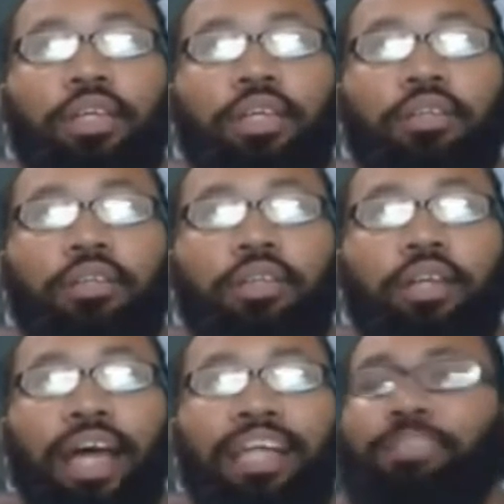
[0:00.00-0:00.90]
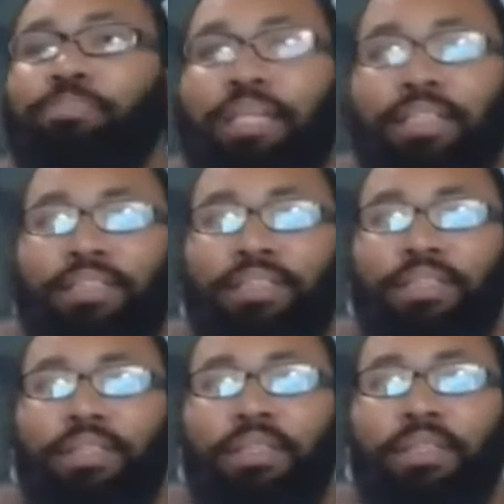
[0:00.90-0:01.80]
the
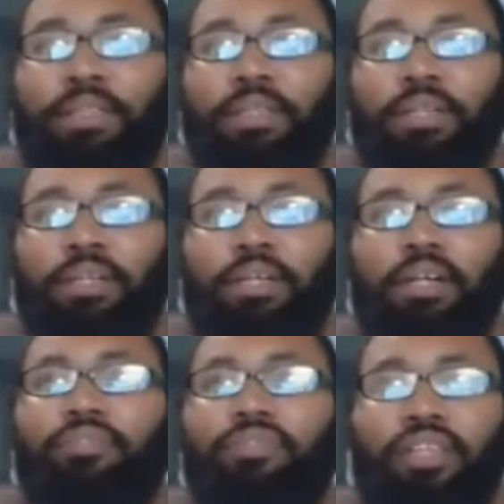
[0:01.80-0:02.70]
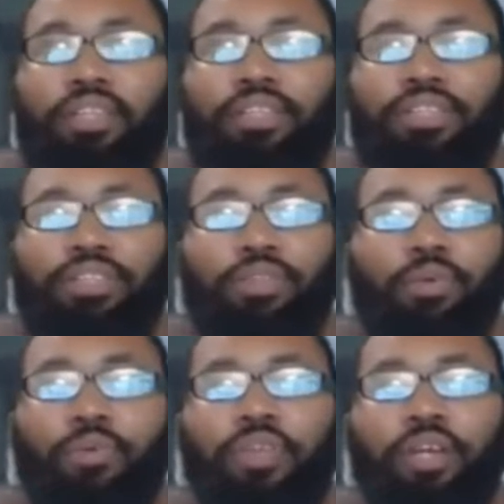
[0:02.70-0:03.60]
aspects of this
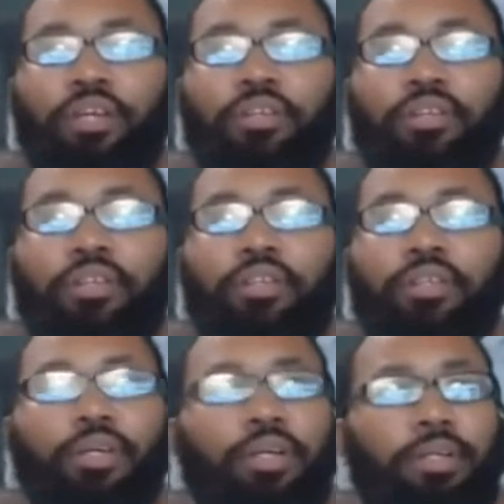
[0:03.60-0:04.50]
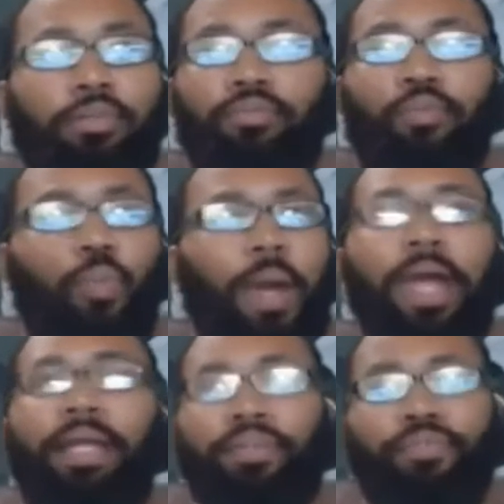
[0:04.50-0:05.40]
whole thing are
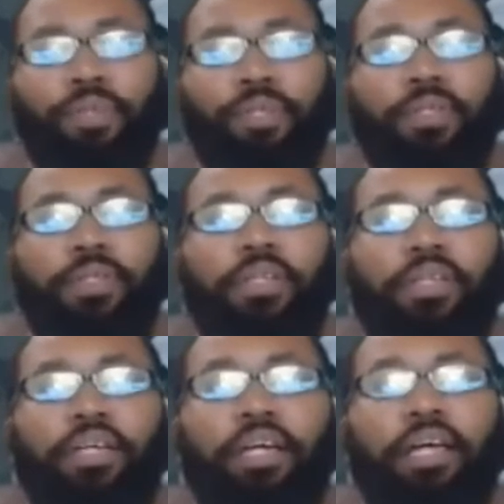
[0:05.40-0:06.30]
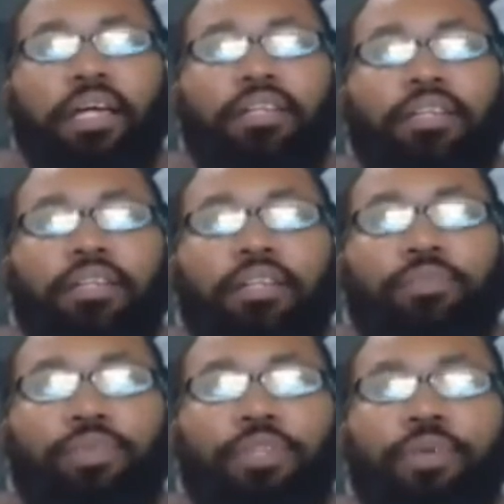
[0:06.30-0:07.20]
way different. Mm-hmm. And
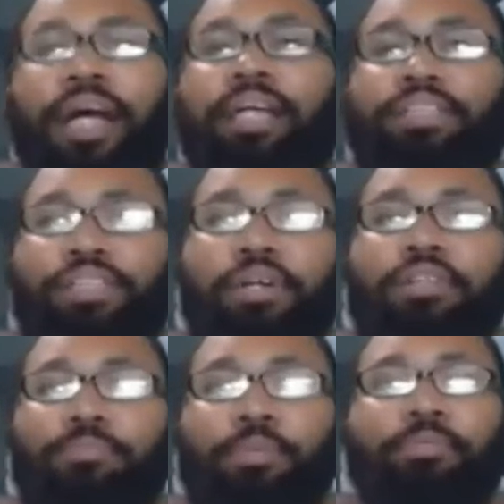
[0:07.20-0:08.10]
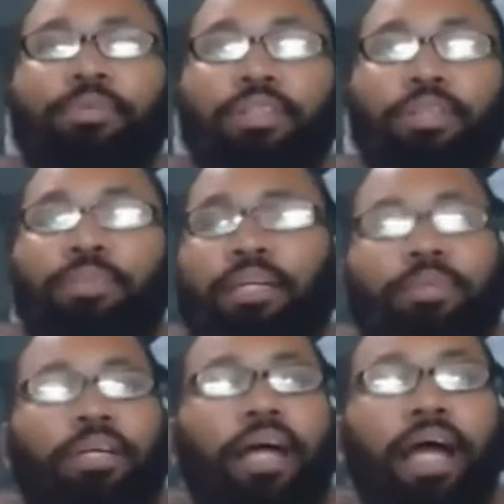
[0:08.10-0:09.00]
when you actually talk to people
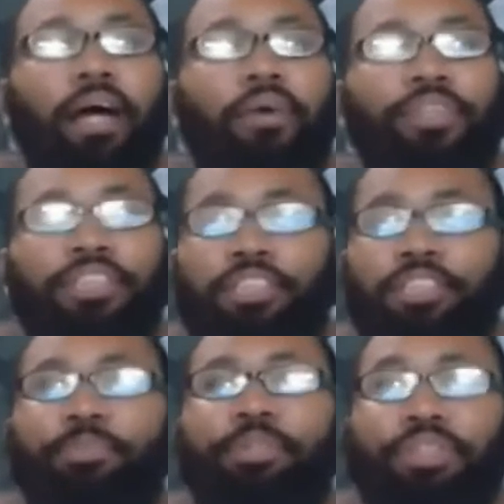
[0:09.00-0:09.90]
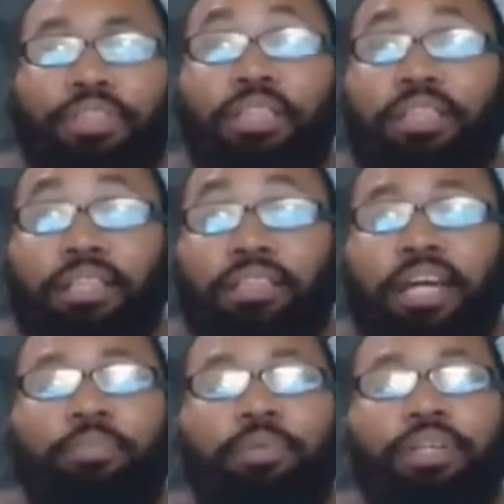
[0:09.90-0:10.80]
about how this conspiracy they think is
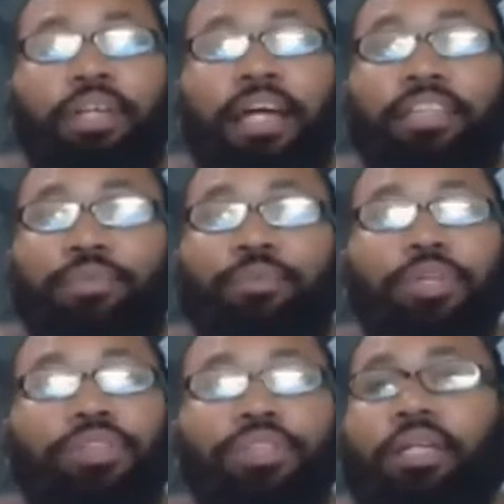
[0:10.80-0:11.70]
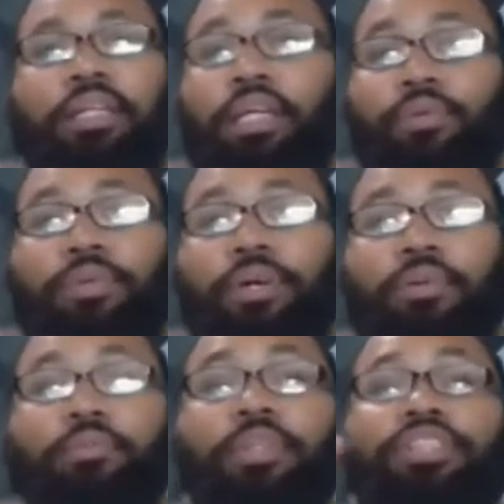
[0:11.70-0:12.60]
happening actually works, they don't know.